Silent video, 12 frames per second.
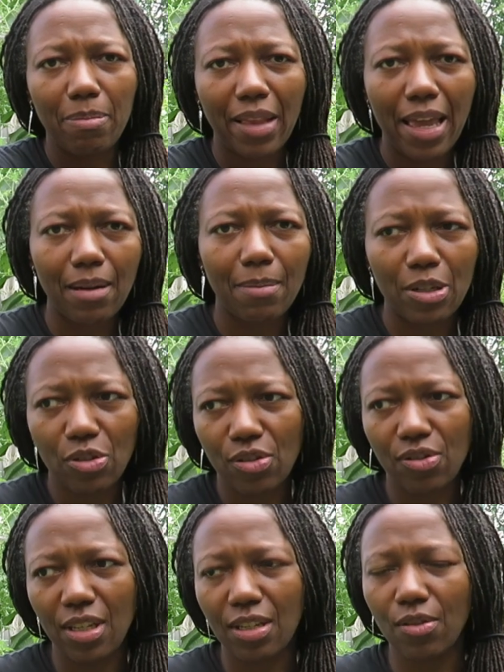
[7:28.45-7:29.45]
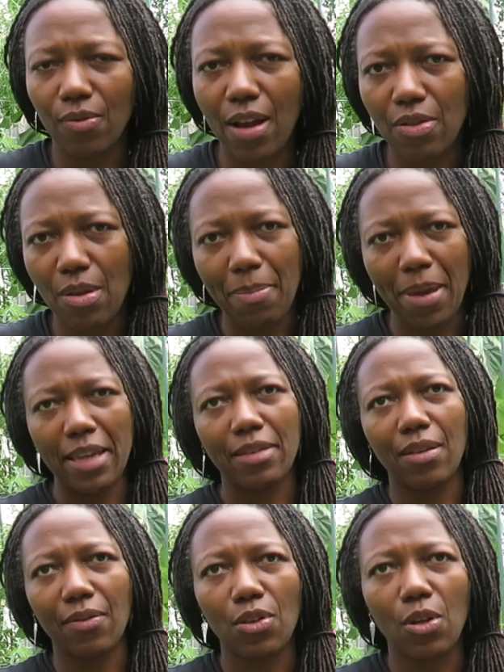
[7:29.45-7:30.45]
plant a bunch of seeds around the base
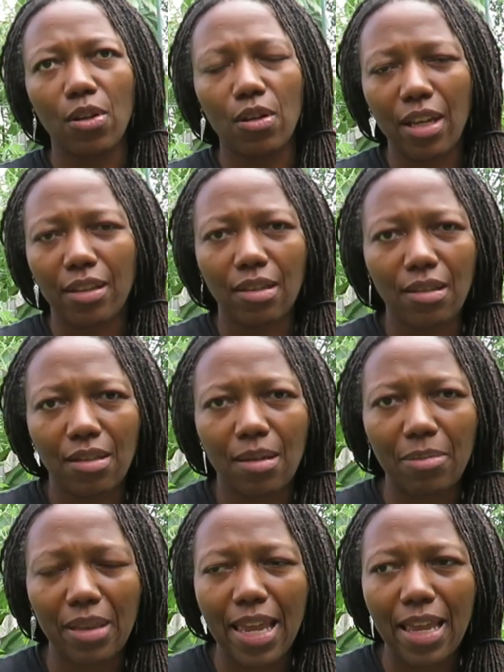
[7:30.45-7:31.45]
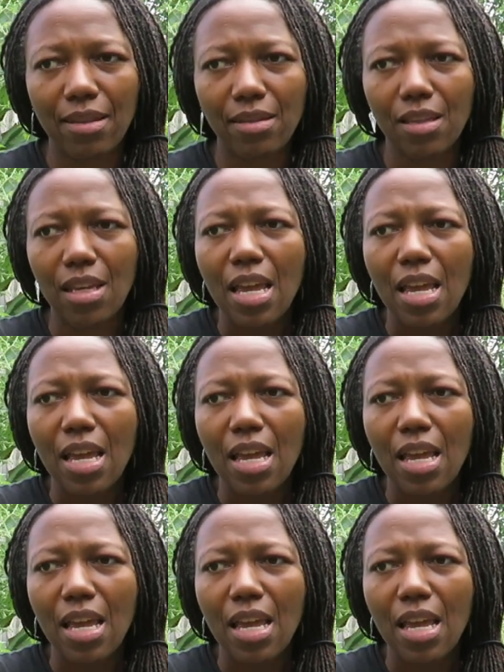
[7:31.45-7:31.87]
of your existing plants.